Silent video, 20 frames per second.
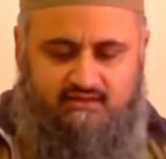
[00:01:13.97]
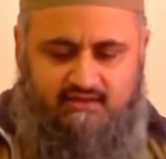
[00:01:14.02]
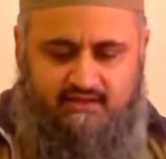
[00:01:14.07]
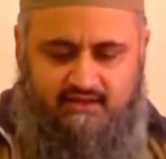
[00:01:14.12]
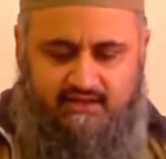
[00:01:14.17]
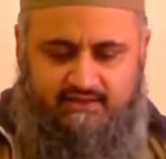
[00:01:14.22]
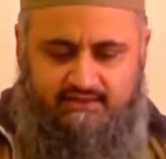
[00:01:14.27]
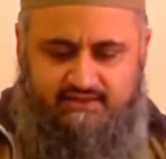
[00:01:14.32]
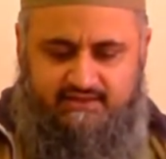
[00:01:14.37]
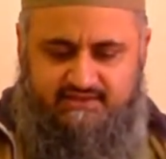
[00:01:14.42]

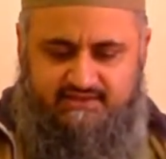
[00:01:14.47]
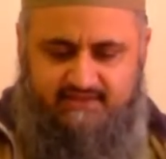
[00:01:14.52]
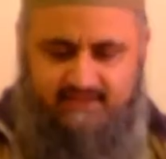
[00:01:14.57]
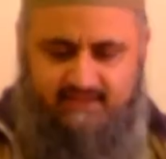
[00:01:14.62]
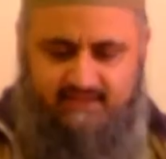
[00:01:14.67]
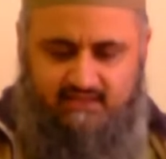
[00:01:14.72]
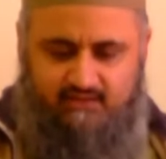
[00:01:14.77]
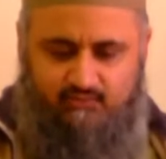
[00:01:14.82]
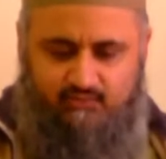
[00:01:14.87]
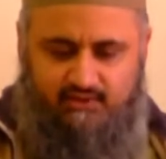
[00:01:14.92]
and the
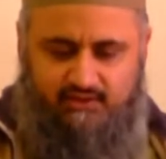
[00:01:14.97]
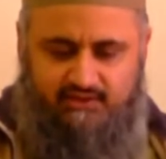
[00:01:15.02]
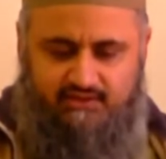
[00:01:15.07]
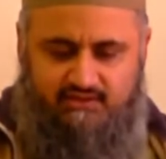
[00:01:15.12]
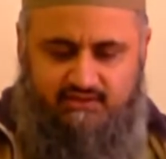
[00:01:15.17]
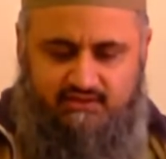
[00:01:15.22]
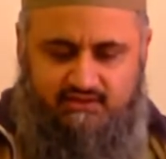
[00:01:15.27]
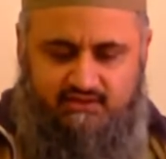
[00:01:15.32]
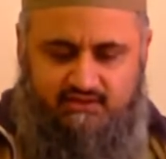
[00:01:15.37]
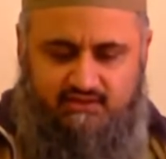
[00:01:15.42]
second
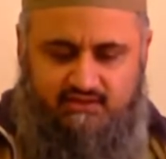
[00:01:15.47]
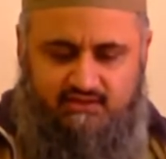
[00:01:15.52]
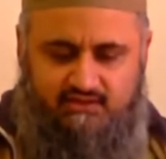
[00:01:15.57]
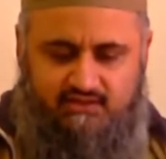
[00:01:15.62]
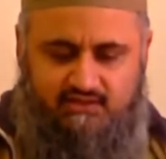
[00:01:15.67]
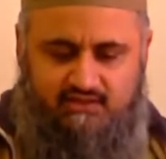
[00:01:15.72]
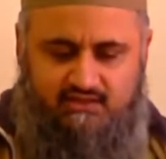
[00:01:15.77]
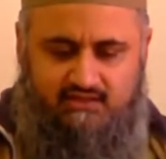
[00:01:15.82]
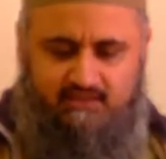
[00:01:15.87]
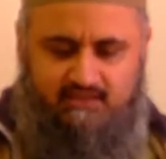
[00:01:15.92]
one
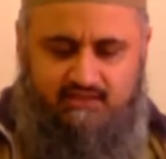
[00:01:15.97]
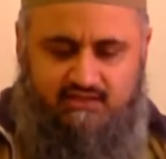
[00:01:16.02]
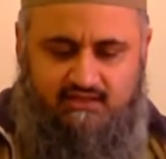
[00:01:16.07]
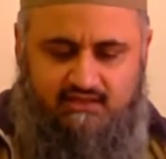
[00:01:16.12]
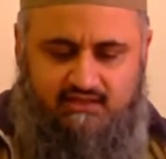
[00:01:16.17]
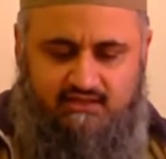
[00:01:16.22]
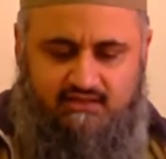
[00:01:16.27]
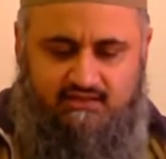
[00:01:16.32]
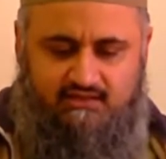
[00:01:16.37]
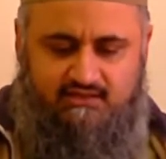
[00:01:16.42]

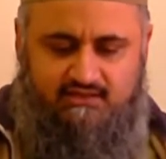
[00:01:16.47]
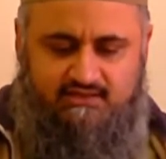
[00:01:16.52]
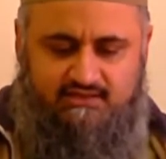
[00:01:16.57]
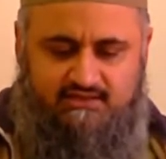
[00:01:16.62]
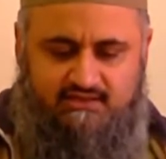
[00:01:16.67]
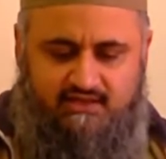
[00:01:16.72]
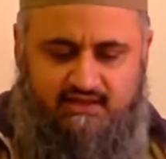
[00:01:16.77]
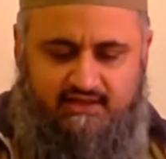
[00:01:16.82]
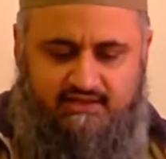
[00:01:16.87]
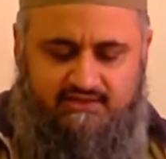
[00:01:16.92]
in
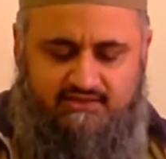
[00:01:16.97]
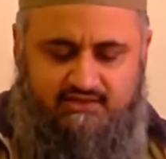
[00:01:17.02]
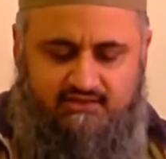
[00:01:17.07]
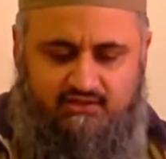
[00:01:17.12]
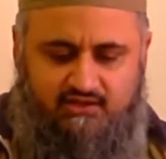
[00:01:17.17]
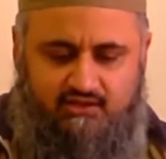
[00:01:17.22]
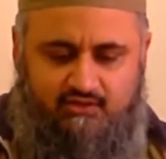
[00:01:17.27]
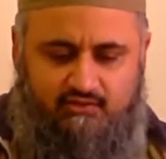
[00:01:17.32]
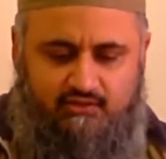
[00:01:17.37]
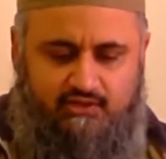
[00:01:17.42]
Science and
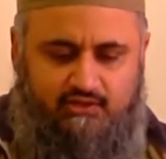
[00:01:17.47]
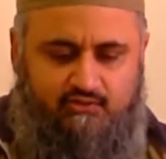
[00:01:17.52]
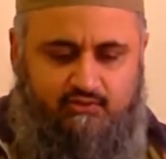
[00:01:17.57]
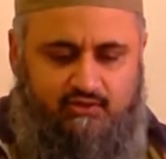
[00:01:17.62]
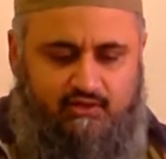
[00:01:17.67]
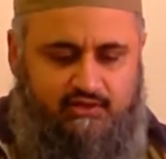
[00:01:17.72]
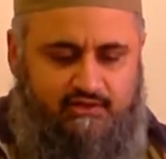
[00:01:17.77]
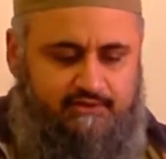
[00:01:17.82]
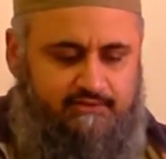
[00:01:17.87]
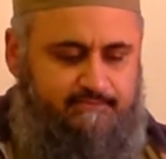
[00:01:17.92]
the Holy
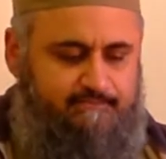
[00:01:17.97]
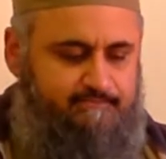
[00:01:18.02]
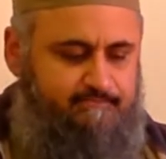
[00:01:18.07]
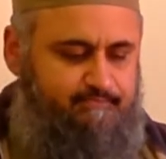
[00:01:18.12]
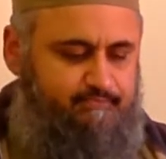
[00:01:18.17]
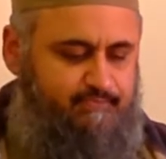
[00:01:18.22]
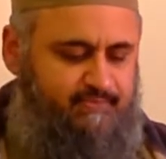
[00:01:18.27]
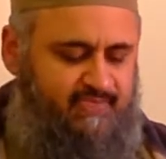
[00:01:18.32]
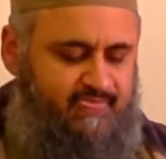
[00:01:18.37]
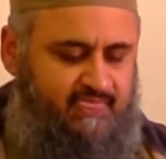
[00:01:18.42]
Quran.
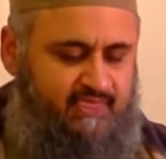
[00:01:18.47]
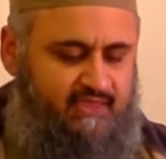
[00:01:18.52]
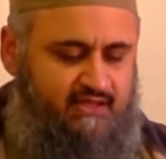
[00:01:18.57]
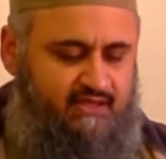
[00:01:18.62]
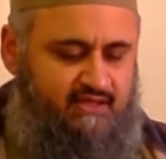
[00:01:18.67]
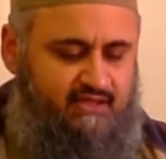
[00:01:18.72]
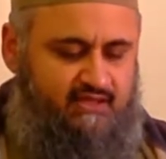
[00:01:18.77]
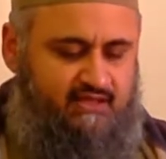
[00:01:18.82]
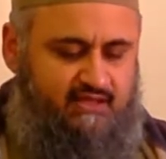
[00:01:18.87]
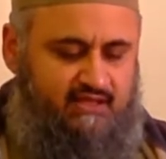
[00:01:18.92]

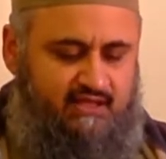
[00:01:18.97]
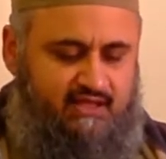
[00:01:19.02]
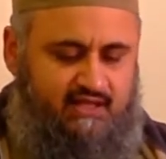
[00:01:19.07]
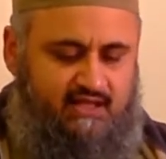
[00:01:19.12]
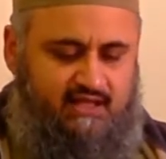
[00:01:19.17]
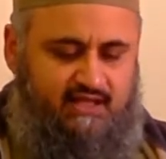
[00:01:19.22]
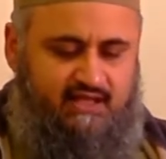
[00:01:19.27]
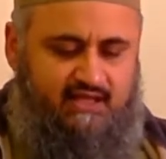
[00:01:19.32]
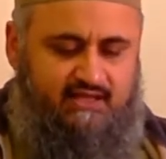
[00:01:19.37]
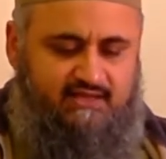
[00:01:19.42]

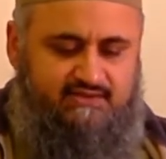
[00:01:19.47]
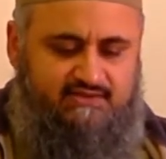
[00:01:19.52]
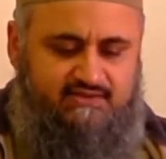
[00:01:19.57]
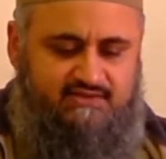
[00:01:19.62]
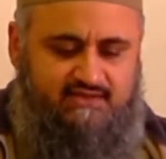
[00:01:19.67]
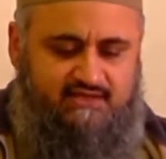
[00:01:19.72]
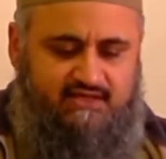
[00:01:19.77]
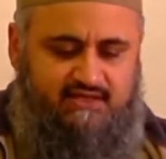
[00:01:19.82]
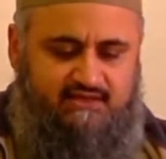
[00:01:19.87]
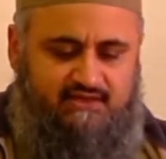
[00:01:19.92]

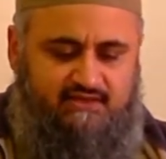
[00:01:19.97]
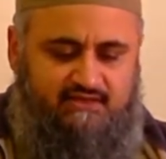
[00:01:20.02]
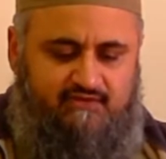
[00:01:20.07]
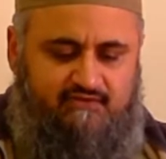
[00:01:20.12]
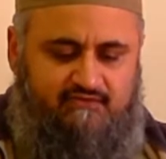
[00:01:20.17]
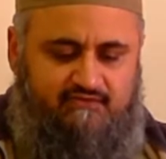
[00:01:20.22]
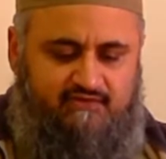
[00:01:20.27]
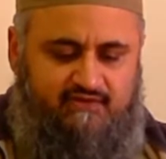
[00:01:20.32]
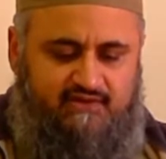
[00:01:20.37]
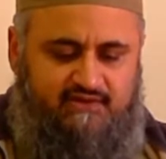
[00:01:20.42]
And in the
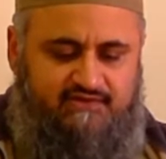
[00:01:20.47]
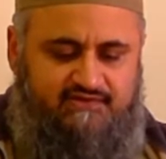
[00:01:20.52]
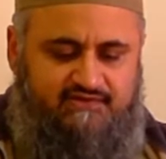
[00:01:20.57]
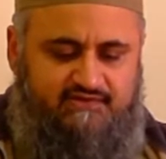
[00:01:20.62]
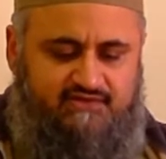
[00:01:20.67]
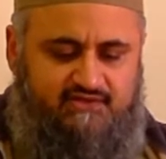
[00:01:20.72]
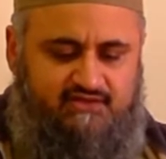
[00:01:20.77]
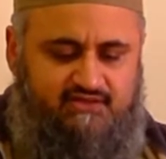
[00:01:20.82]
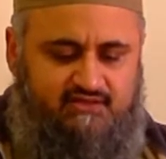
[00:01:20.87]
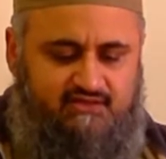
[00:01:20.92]

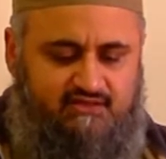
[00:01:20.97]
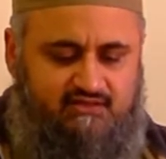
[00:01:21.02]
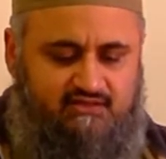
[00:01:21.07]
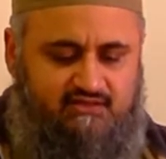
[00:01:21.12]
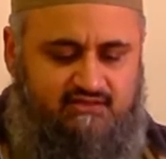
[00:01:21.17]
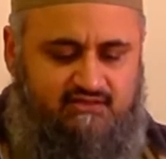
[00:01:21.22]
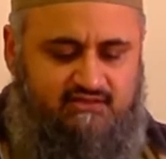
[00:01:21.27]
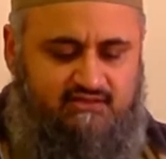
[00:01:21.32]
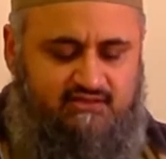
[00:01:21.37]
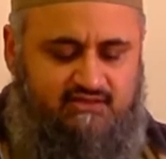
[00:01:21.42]
first
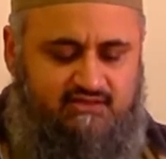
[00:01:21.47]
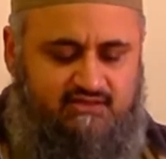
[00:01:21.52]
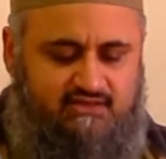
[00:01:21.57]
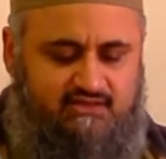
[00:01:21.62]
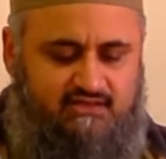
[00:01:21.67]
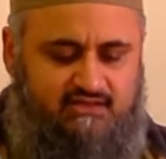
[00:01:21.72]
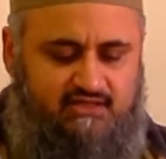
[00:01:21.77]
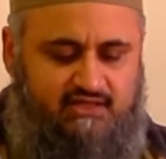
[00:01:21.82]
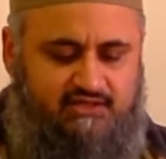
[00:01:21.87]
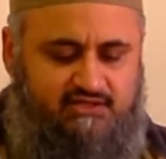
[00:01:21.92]

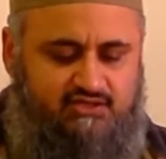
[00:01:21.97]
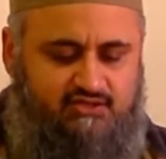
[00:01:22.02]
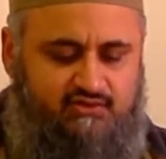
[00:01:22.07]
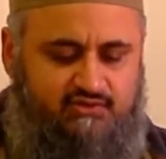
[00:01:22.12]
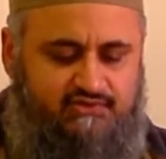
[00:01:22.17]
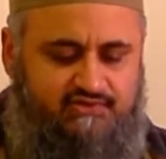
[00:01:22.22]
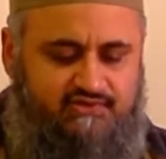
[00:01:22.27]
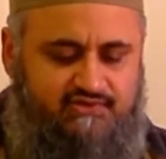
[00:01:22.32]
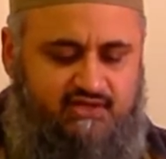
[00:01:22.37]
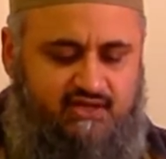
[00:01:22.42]
lecture
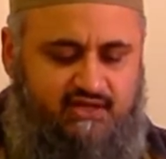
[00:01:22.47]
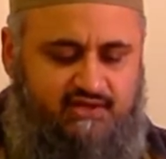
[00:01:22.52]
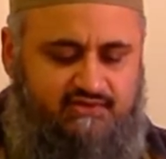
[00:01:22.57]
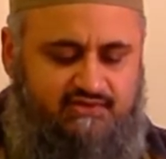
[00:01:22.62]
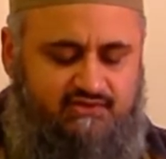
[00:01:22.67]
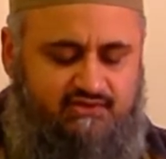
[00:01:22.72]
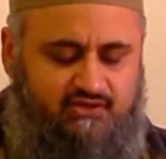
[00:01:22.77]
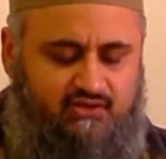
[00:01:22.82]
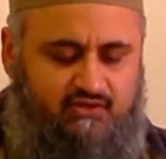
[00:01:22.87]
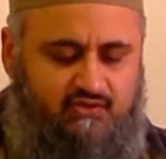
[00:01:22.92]
on
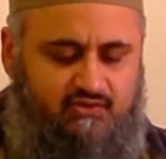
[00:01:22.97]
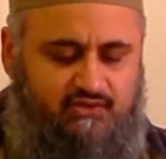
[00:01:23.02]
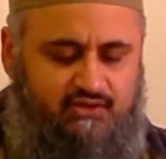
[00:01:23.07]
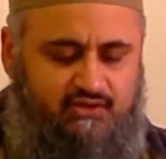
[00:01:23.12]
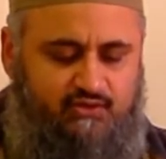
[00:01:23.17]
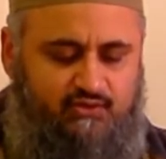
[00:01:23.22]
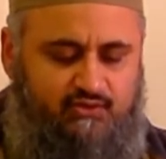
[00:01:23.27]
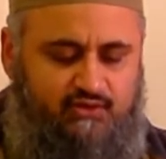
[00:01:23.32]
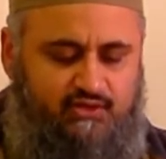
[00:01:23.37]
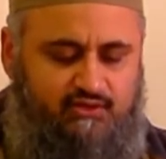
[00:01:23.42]
Science and the Holy
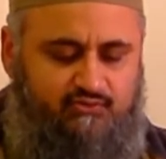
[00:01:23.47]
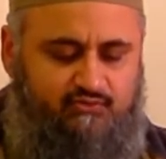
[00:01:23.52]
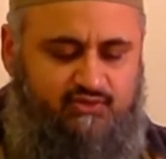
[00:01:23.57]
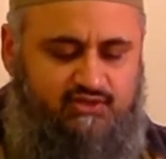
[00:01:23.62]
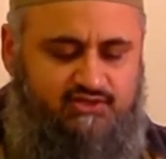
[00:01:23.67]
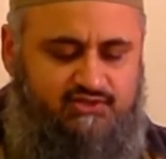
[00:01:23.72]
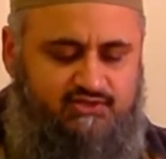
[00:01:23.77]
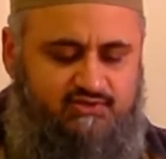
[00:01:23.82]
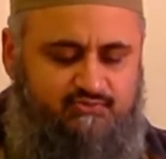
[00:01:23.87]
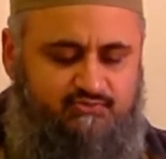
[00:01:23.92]
Quran, we
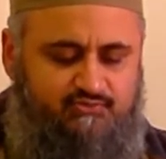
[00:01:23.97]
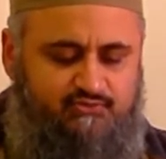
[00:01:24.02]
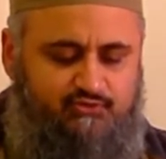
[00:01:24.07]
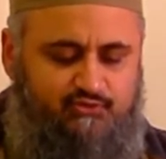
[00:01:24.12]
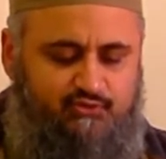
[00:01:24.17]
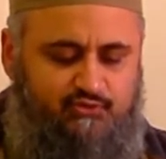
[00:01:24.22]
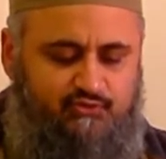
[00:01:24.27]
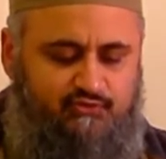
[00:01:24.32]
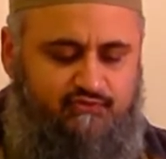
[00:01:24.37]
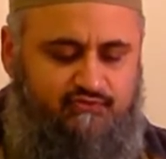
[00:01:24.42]
just
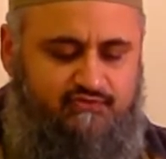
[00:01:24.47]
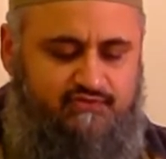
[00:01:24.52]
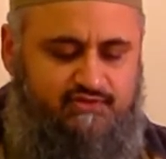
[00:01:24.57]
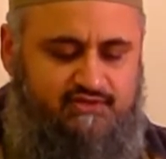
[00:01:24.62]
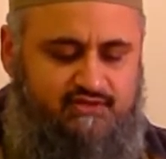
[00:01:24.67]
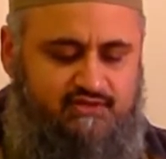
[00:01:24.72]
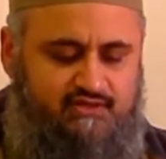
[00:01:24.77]
proved.